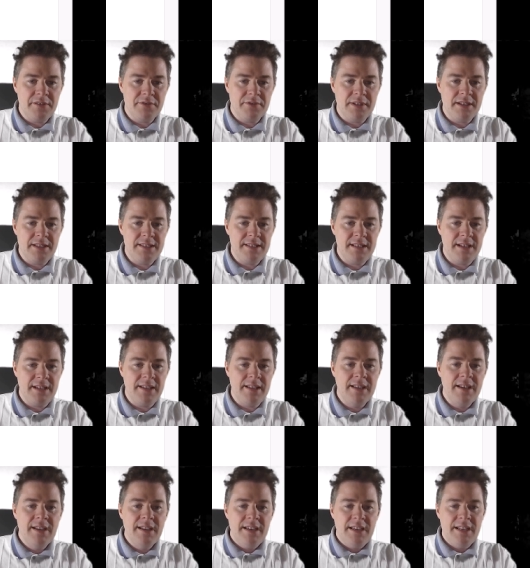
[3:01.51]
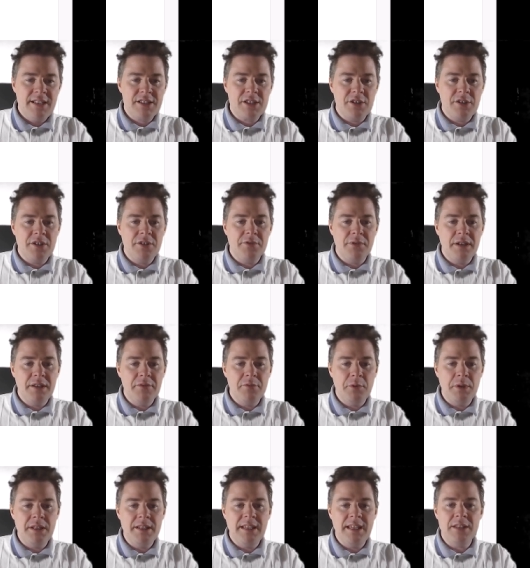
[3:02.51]
the right side. It's going to run
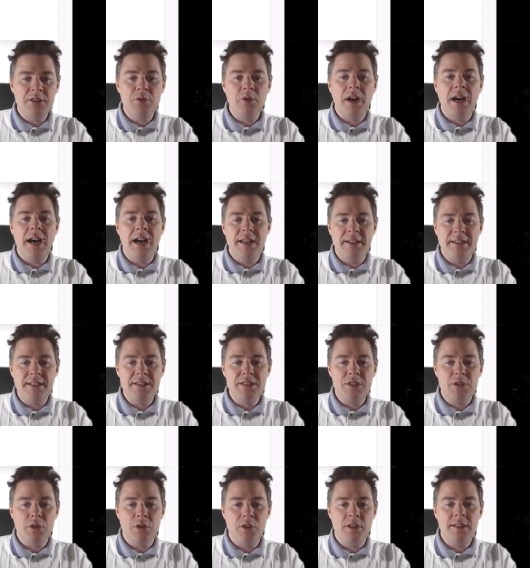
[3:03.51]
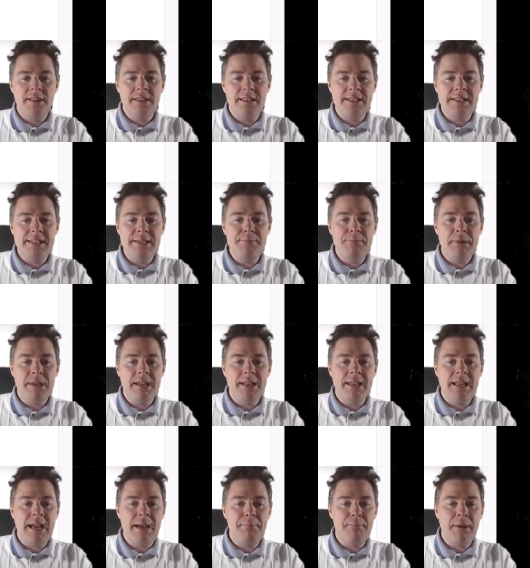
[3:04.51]
Winget to uninstall the G P
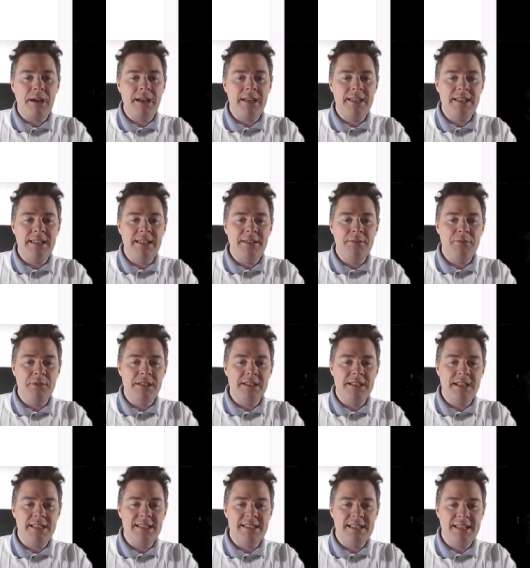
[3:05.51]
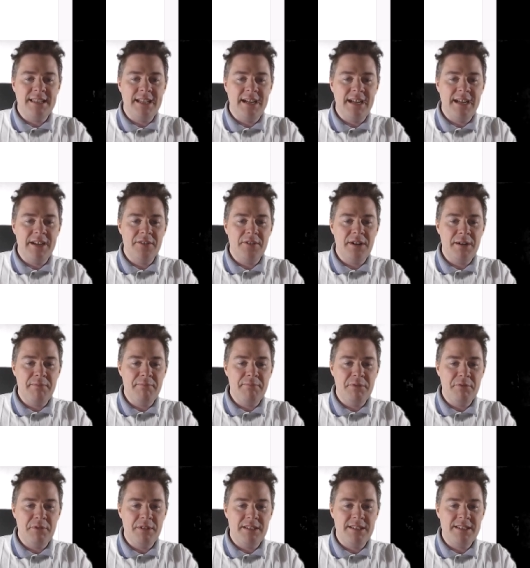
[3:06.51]
N app I D, which I set higher up,
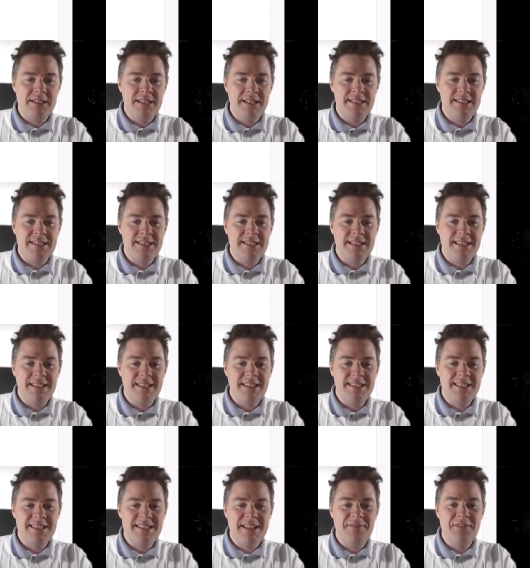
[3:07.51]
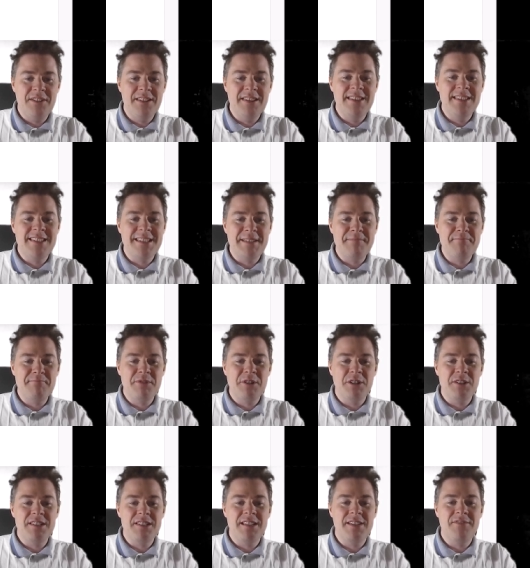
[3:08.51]
which is uh, seven zip
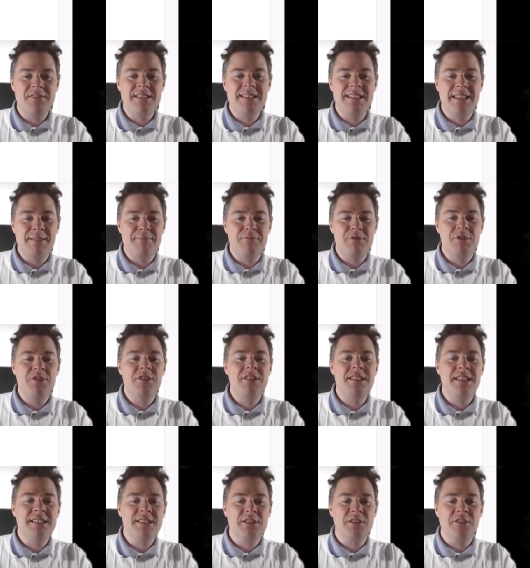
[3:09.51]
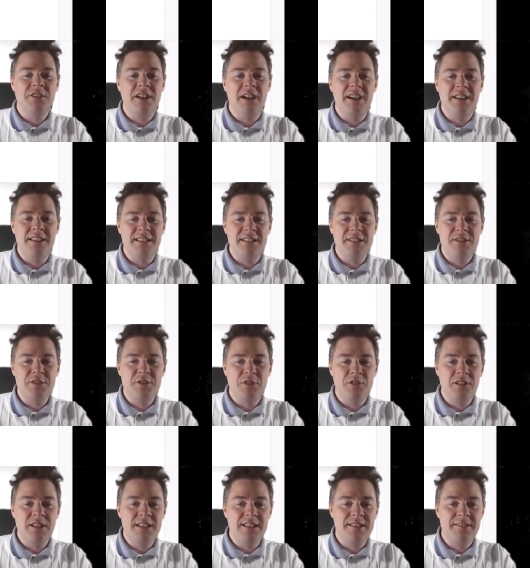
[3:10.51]
dot seven zip. So it's just going to
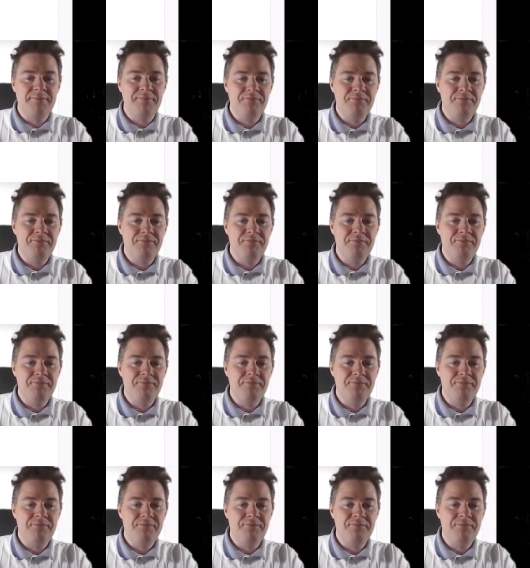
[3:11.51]
uninstall it.